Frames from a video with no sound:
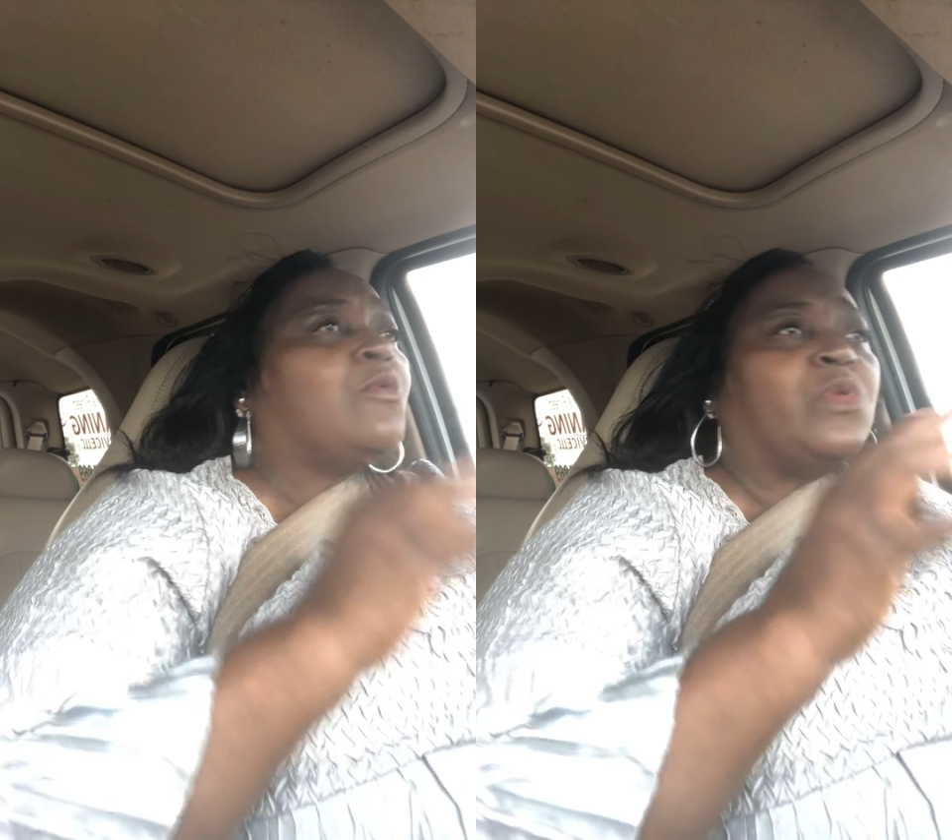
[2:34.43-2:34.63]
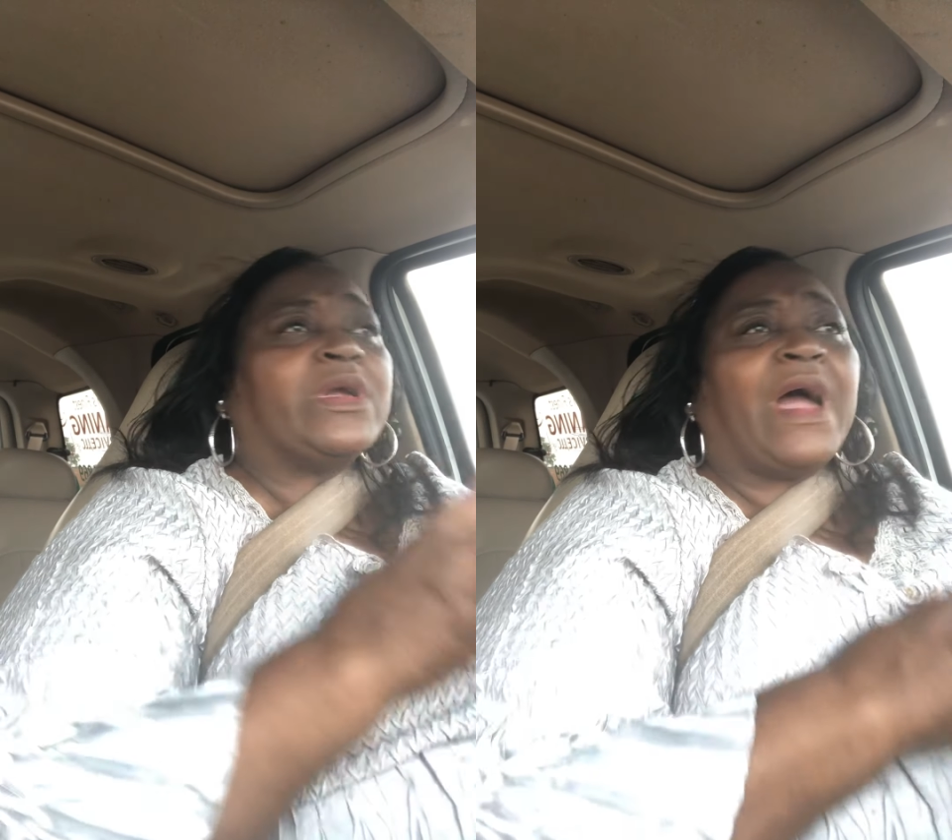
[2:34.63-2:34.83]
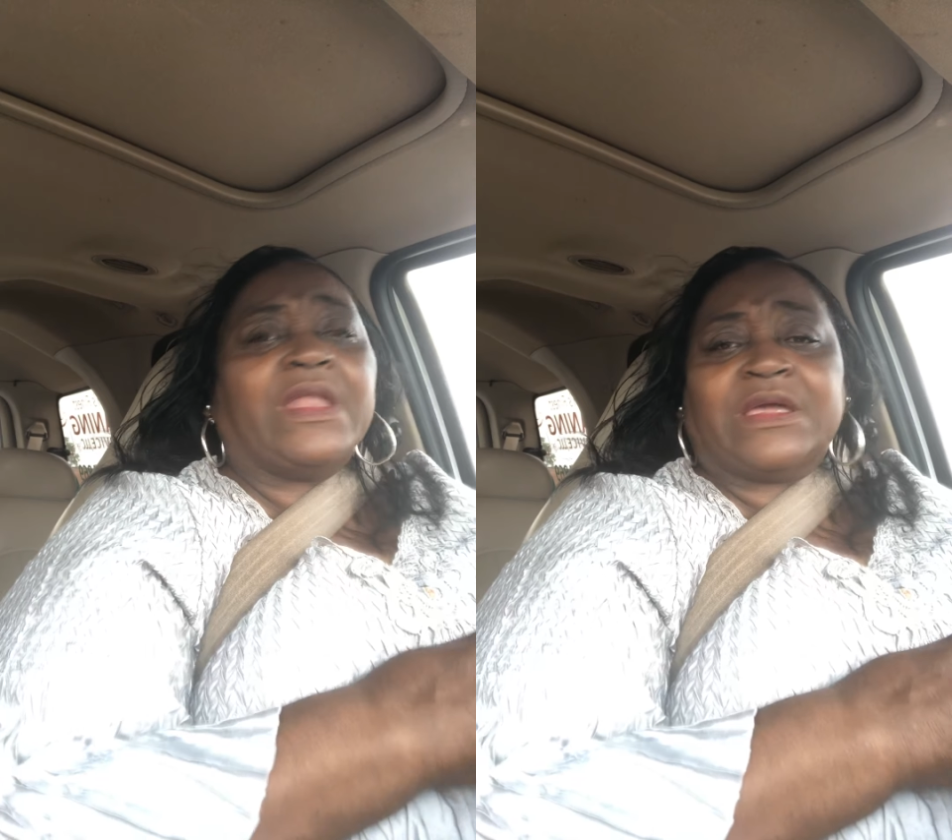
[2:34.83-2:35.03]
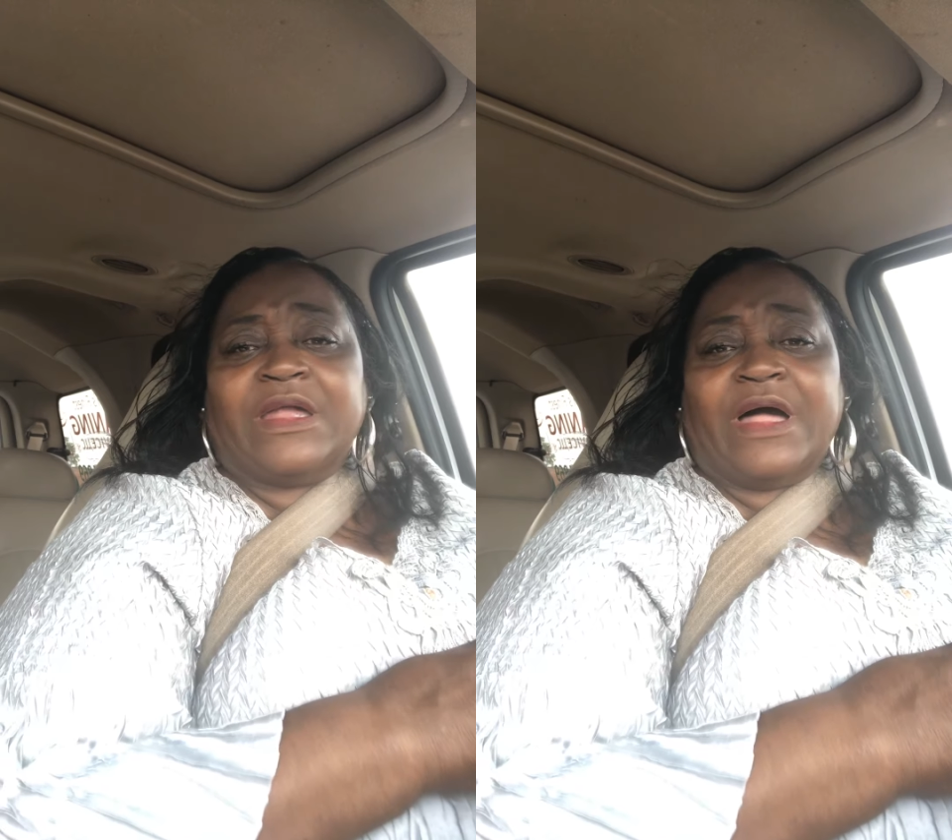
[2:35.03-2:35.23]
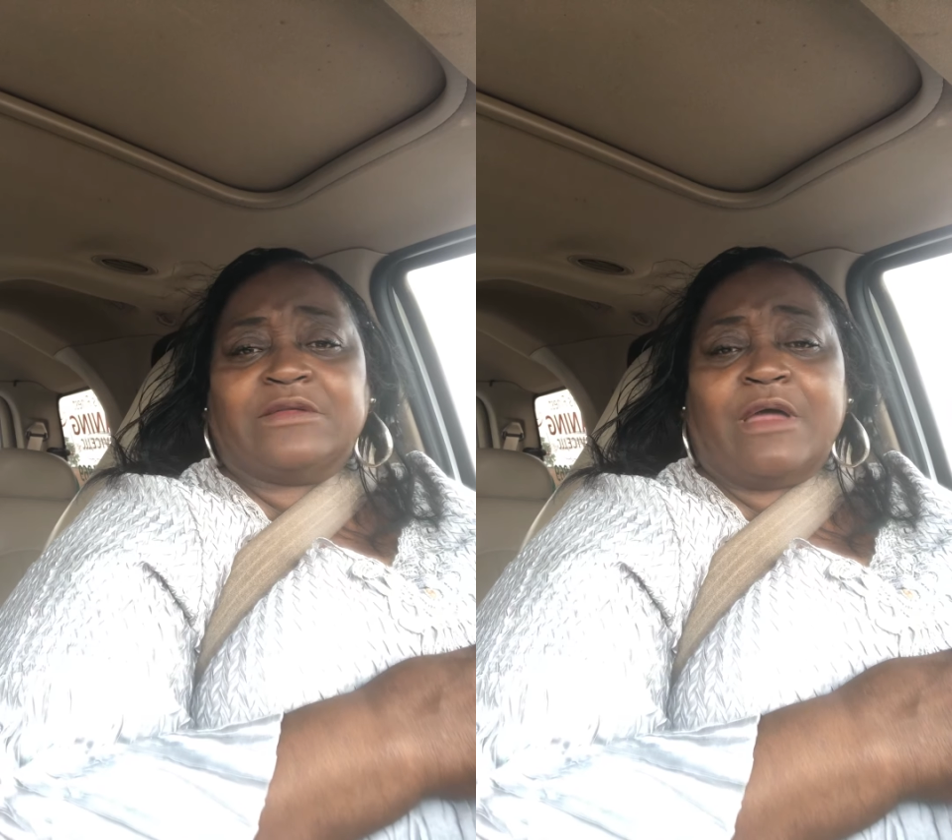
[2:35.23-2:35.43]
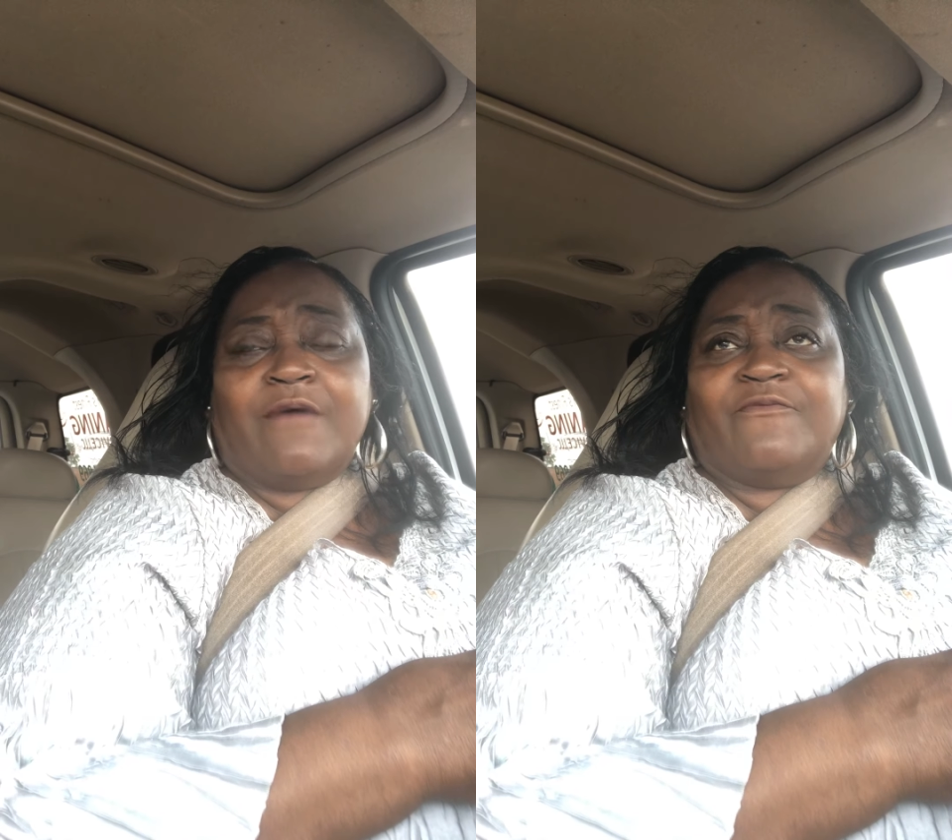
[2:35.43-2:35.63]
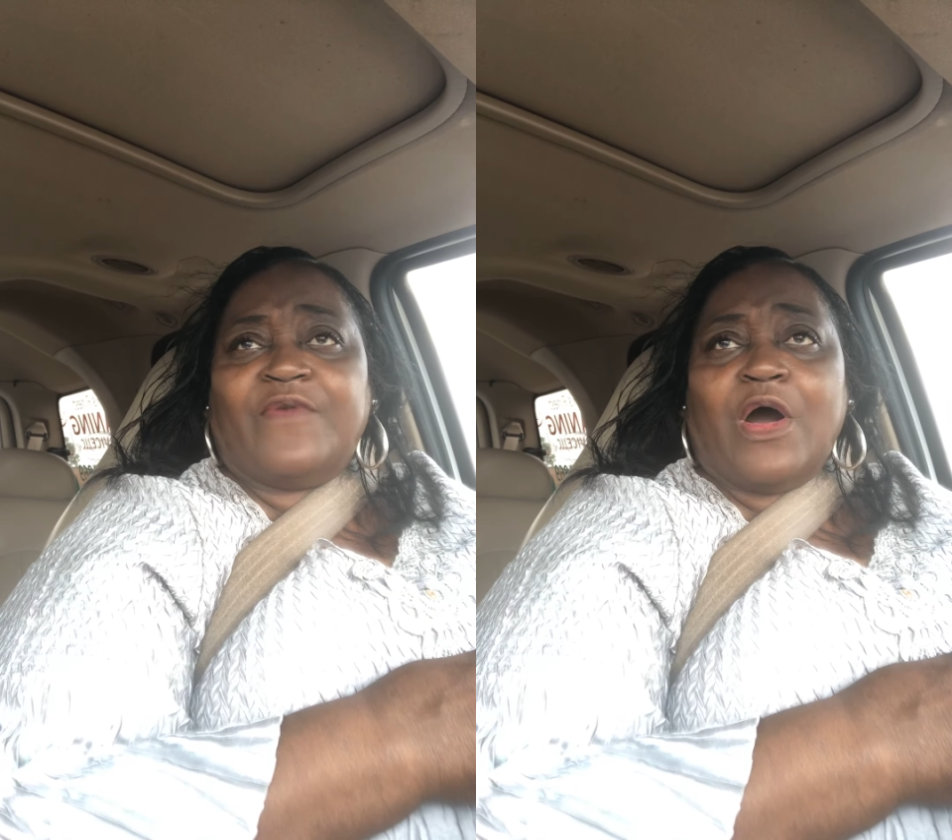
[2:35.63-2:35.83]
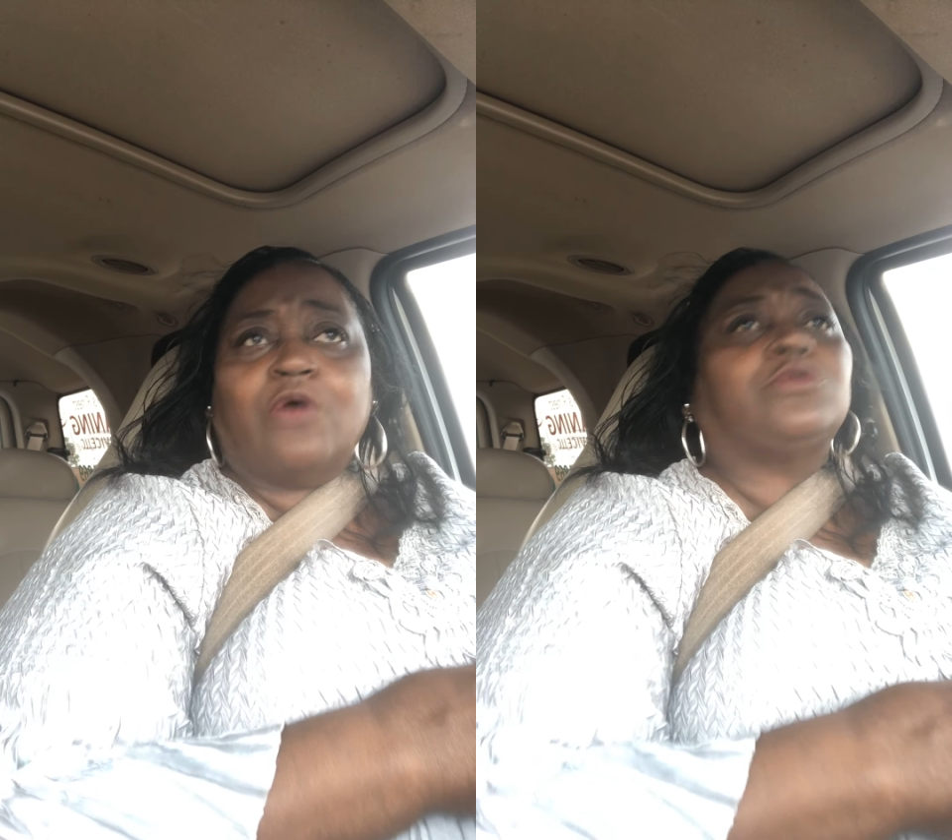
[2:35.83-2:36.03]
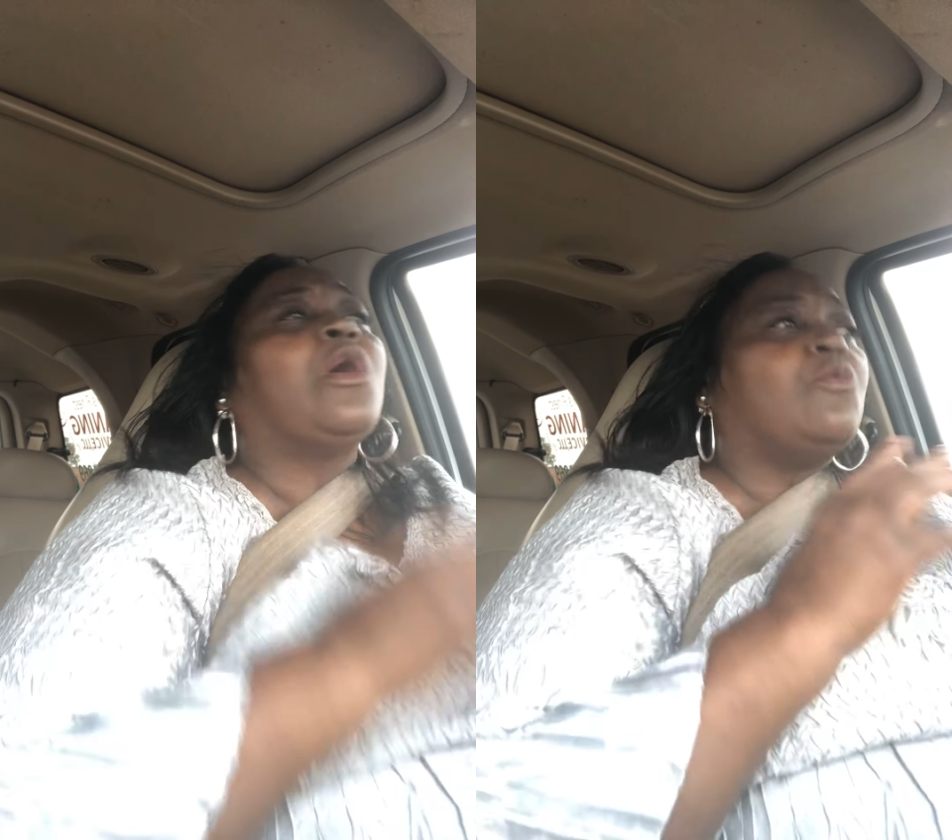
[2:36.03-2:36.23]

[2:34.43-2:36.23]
We got to get out there and vote.